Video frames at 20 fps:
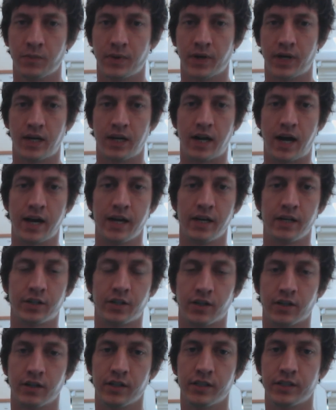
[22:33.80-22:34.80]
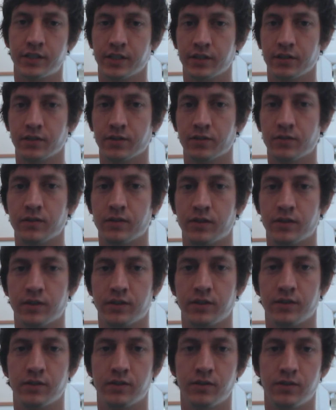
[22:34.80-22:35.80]
But I encourage you
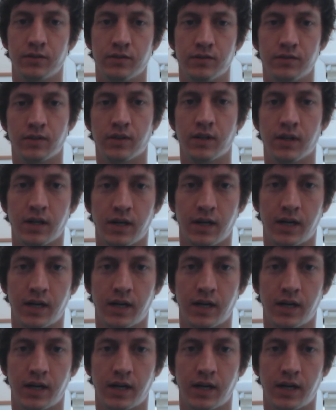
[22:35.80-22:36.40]
to,